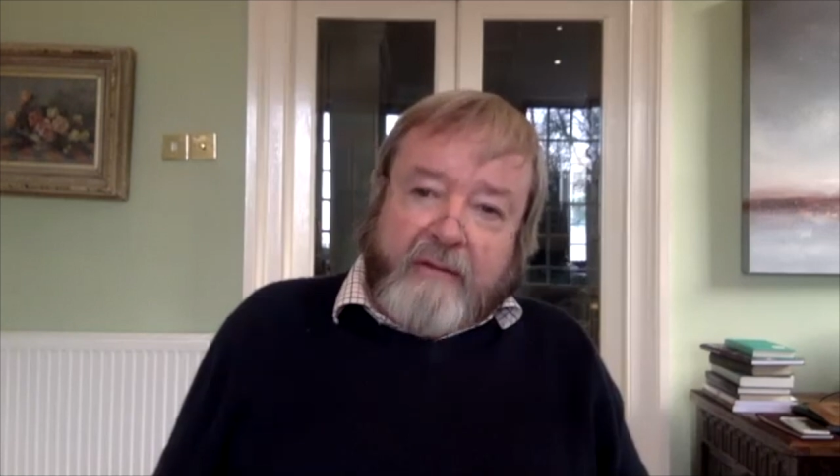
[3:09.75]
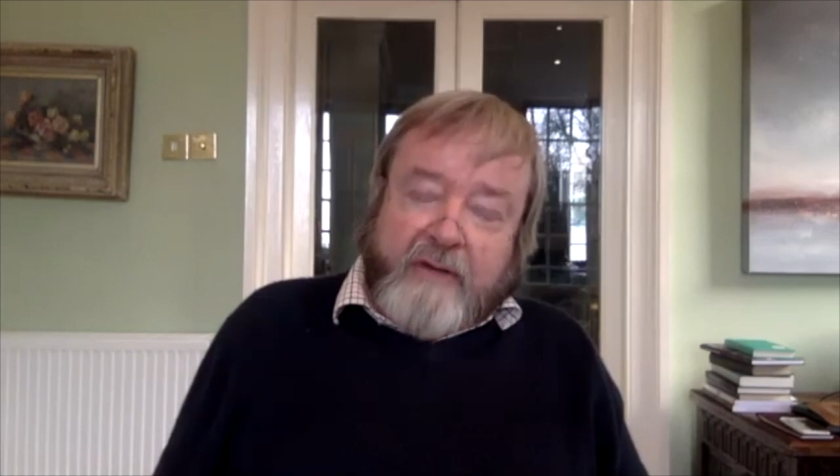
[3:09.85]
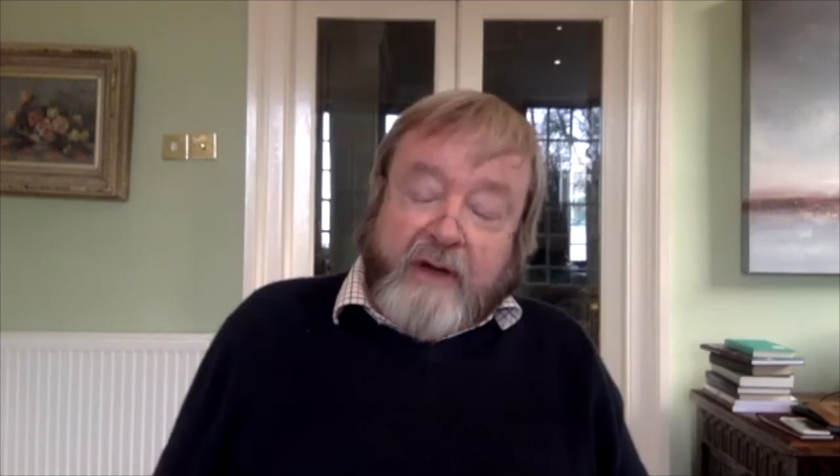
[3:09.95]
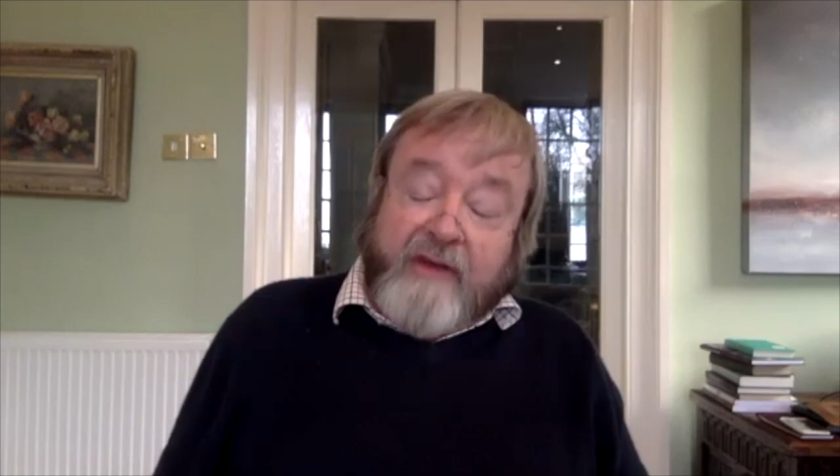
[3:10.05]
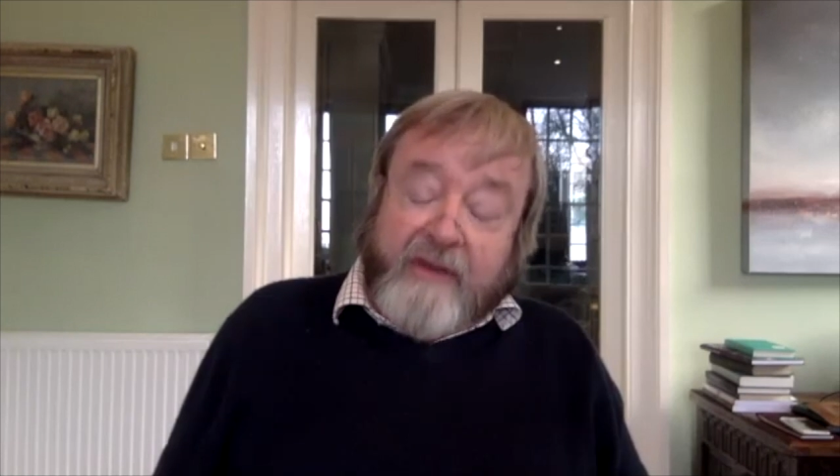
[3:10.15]

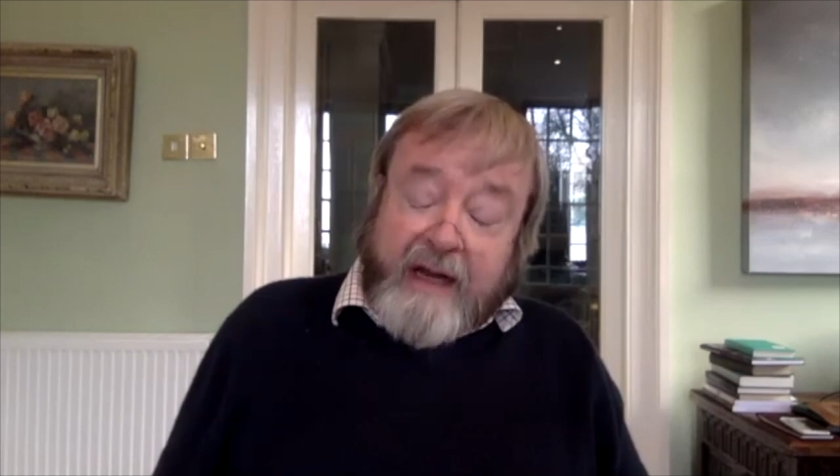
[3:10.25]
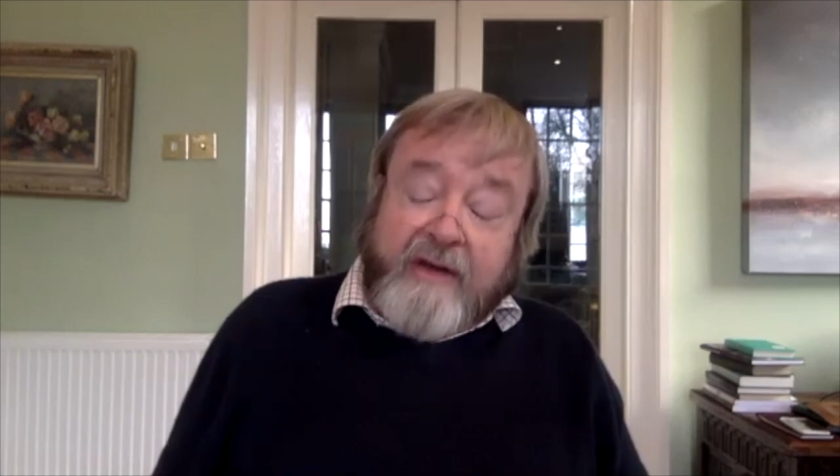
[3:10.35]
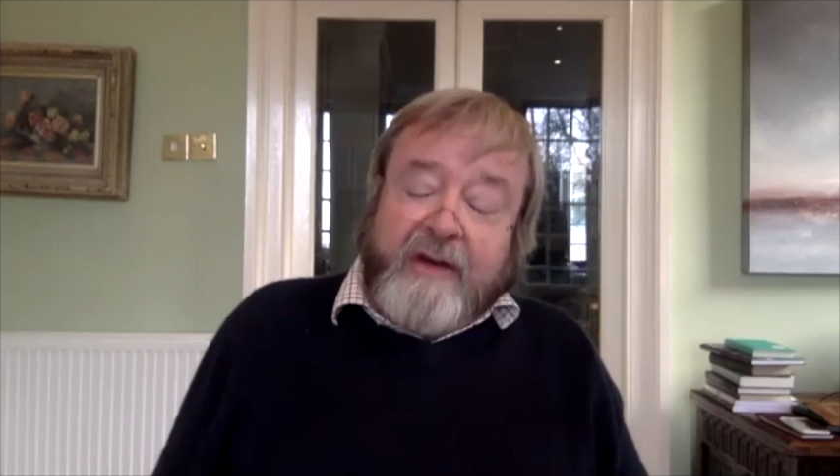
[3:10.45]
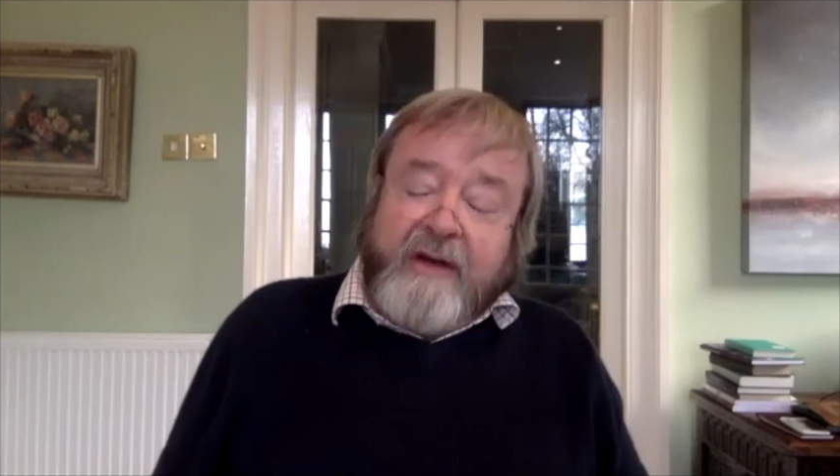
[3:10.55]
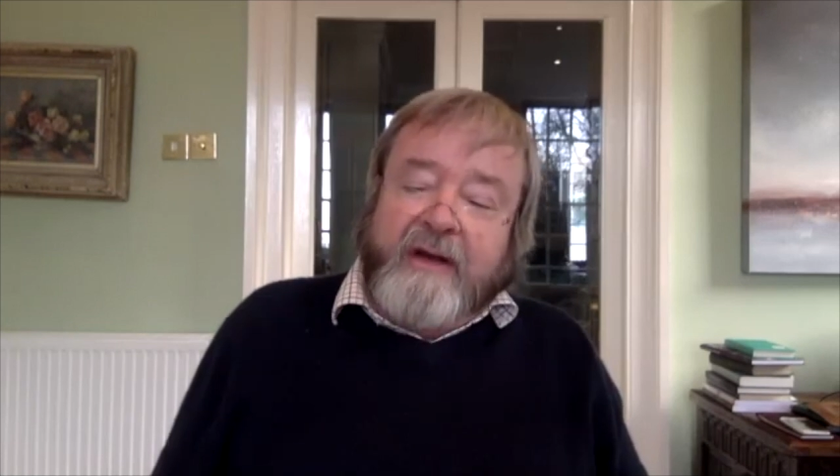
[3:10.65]

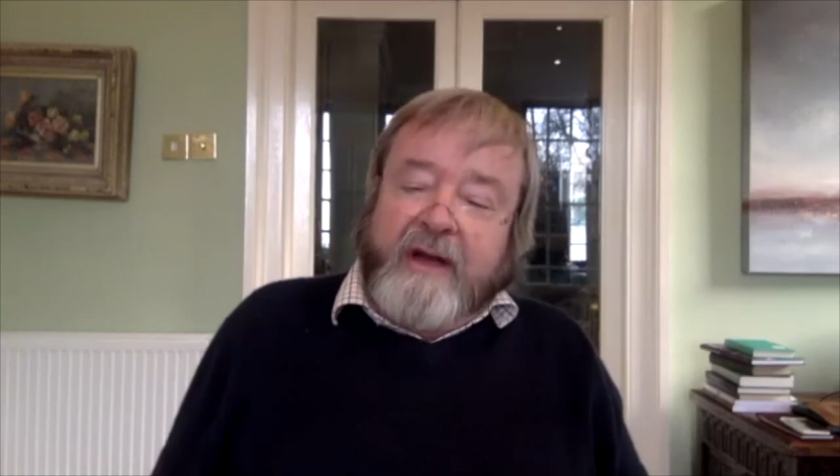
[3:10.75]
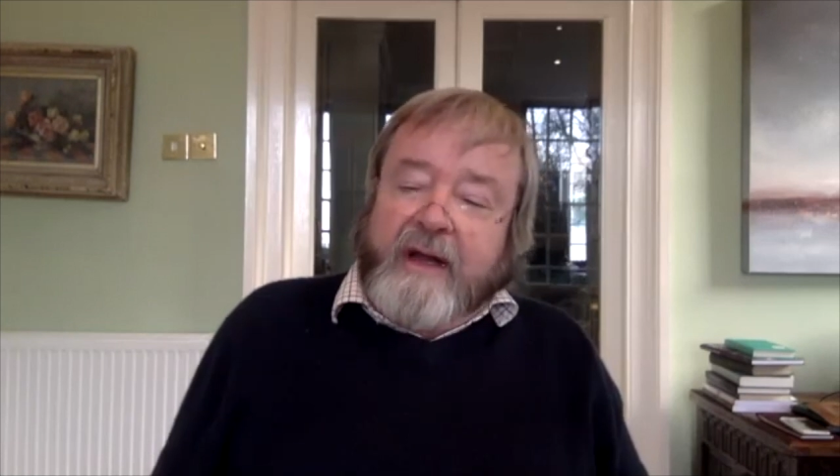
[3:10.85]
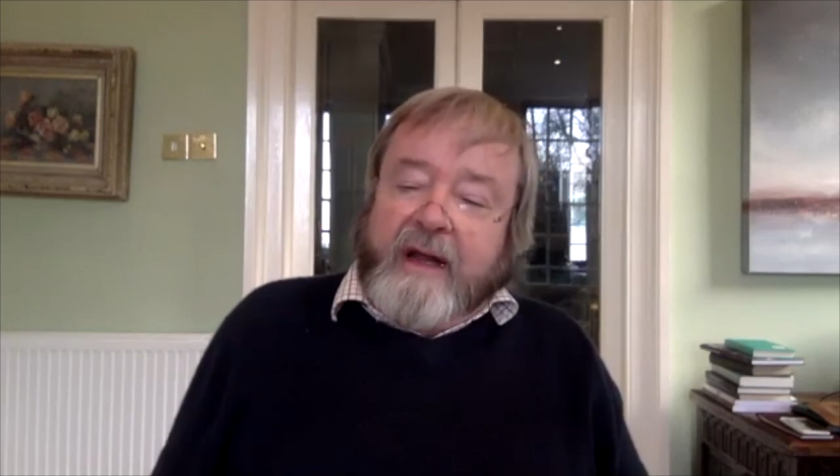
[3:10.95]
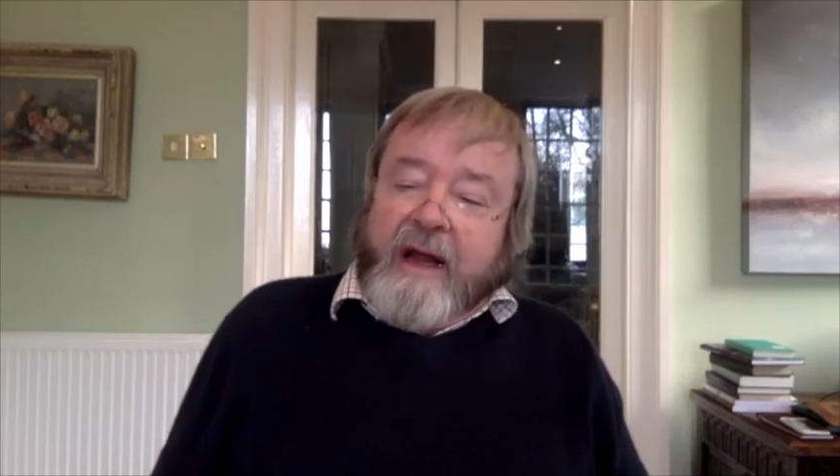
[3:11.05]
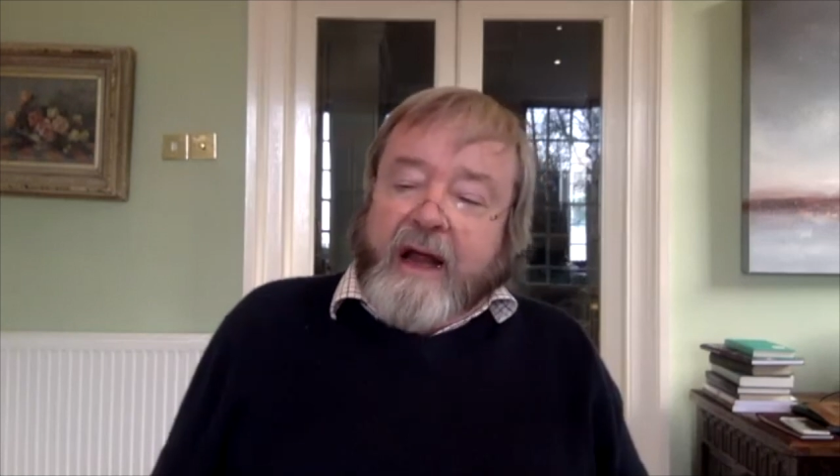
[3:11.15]
translated
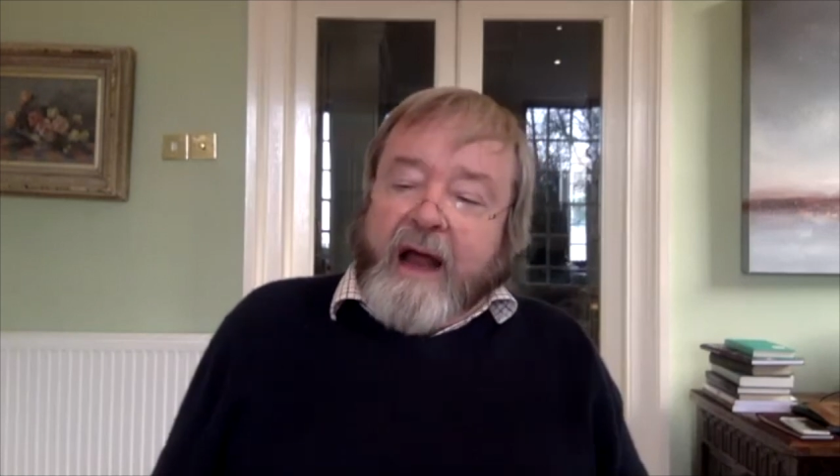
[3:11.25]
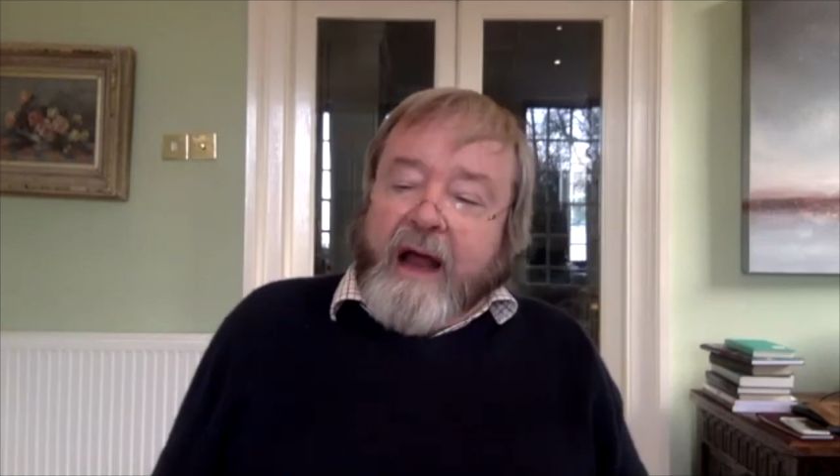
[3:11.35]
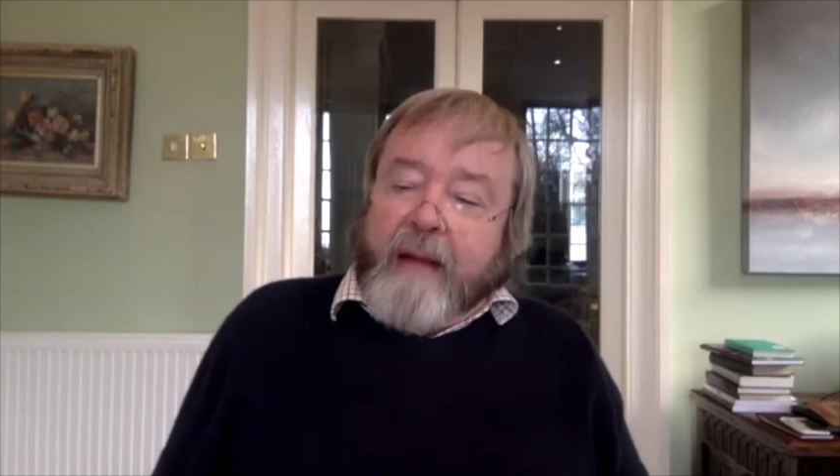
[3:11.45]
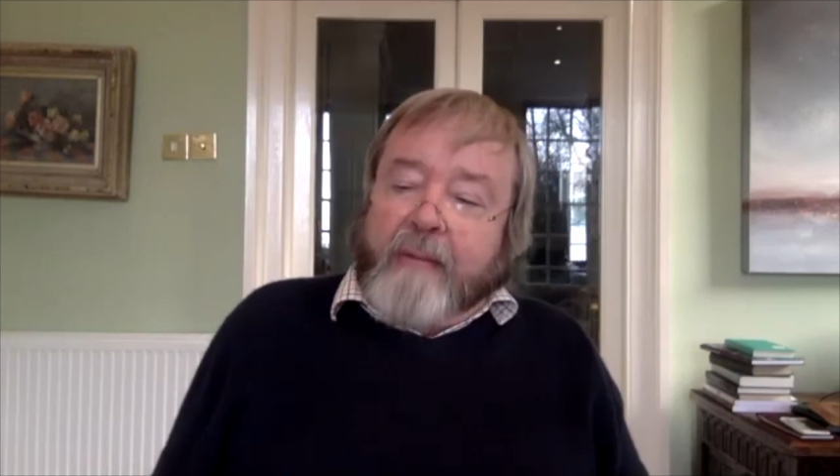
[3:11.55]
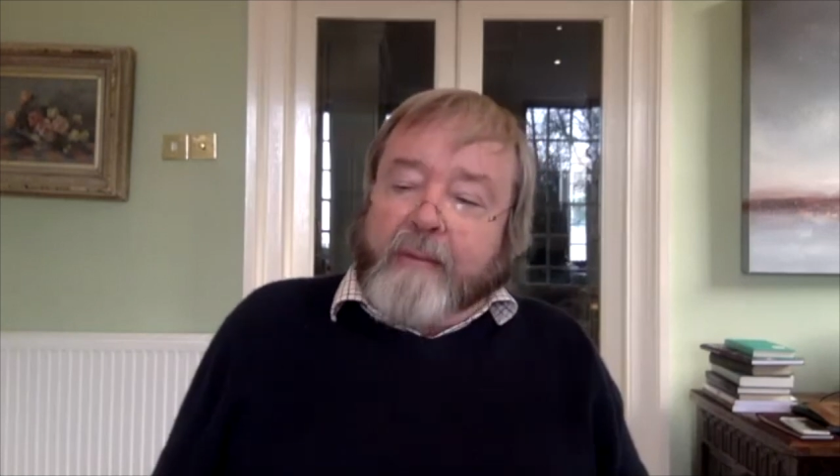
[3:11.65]

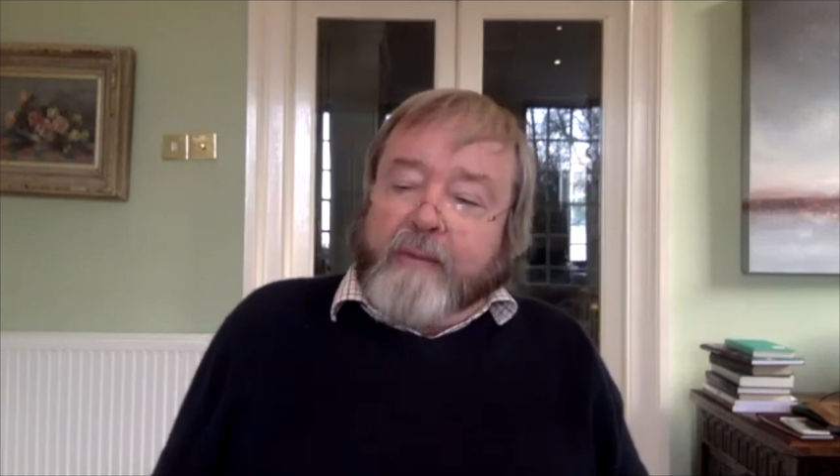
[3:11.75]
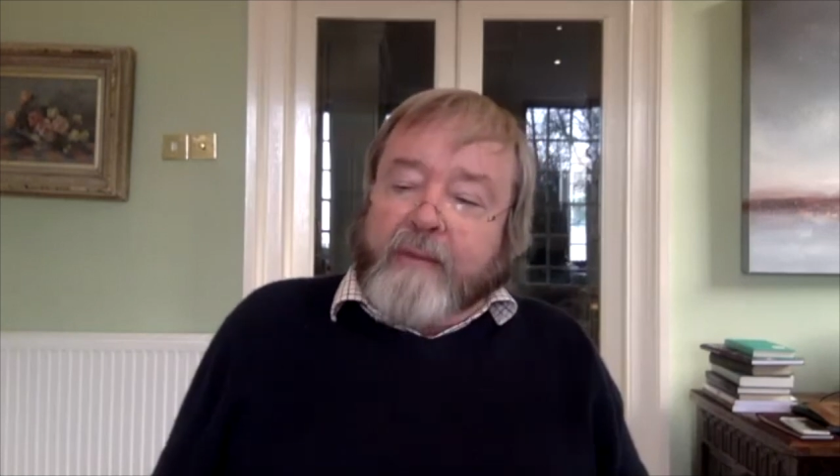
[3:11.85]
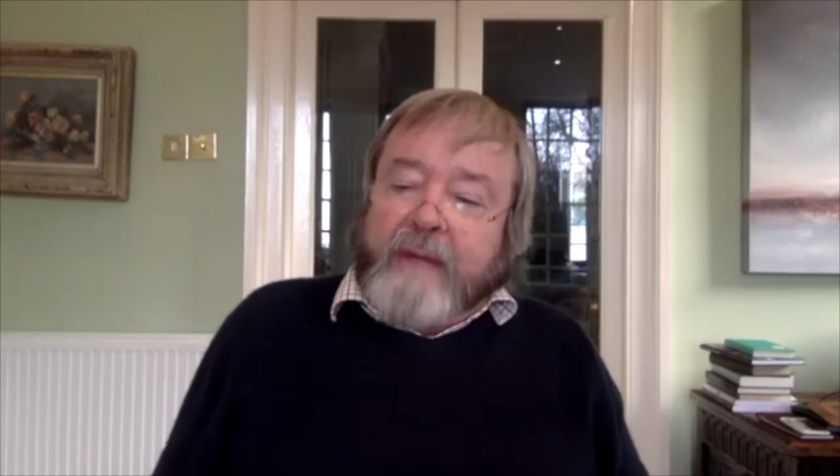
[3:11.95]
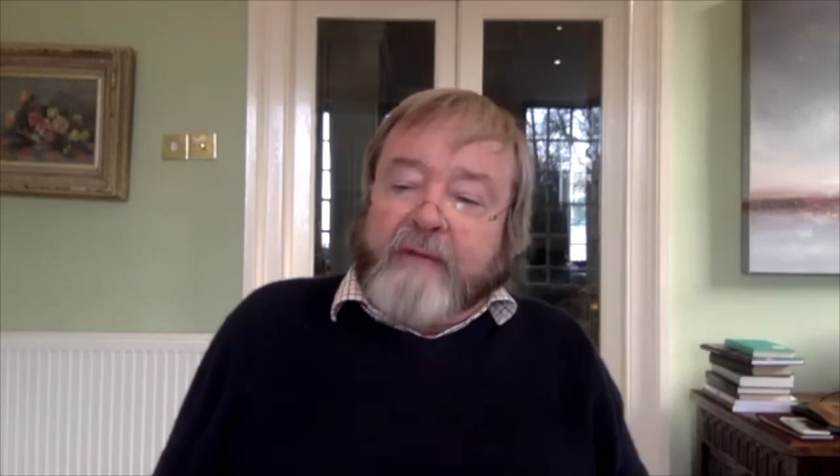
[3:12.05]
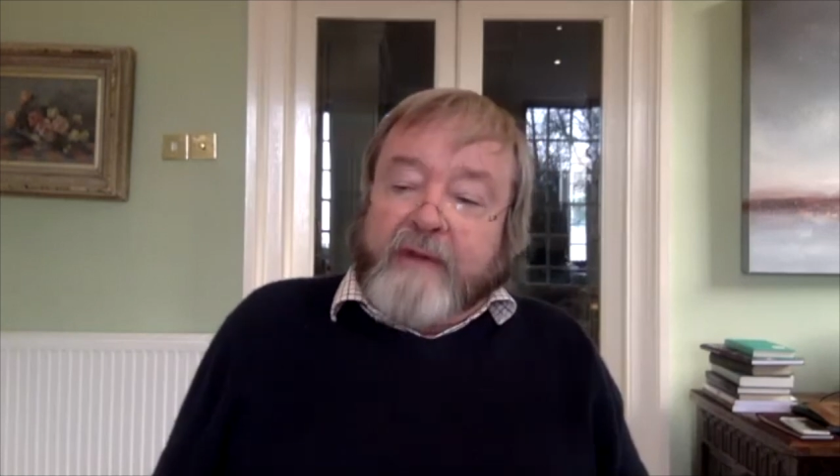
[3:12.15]

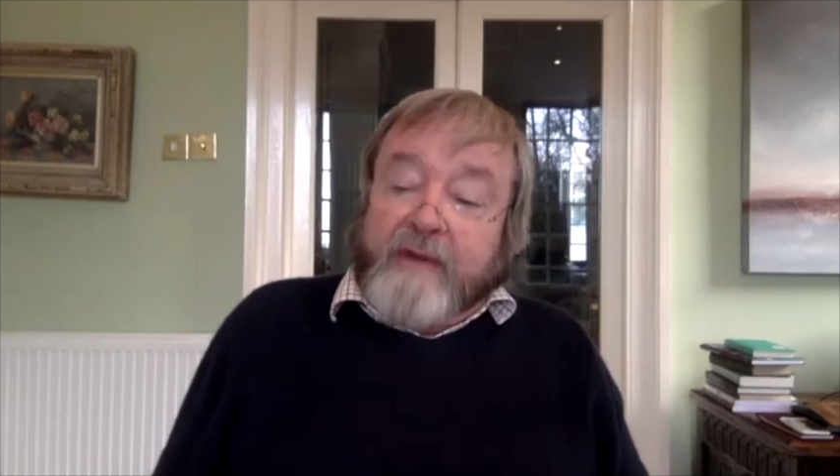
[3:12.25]
for